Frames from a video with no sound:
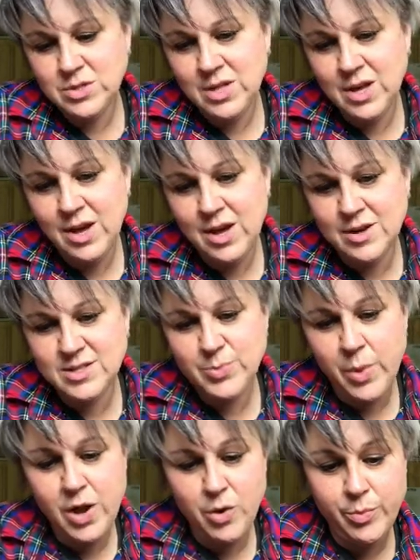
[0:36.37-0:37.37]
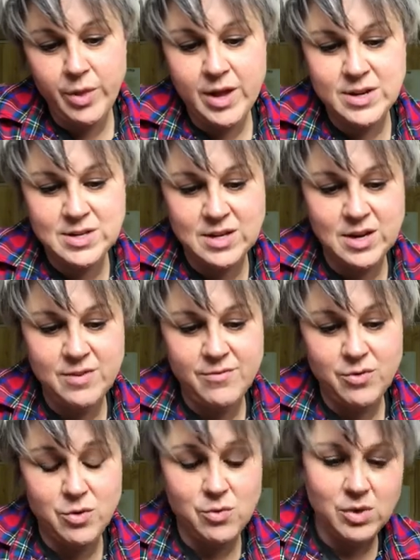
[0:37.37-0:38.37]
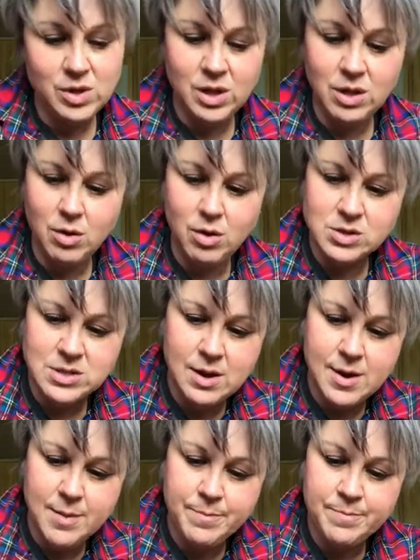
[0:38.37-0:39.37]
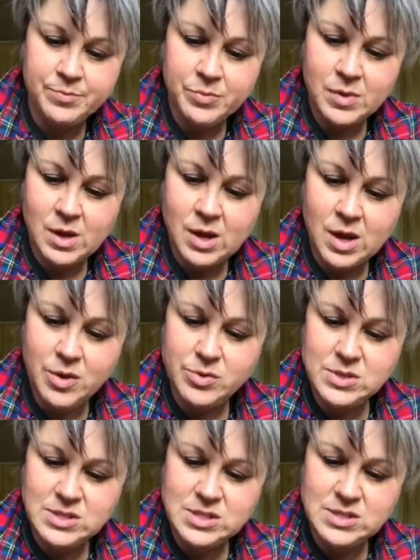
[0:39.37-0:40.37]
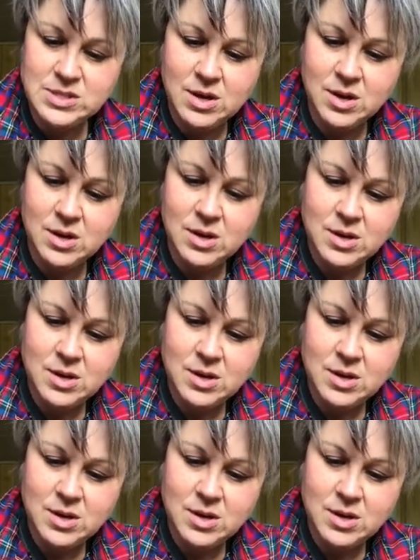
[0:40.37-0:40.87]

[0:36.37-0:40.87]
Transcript: that had a spider plant in it for a really long time. And it was just a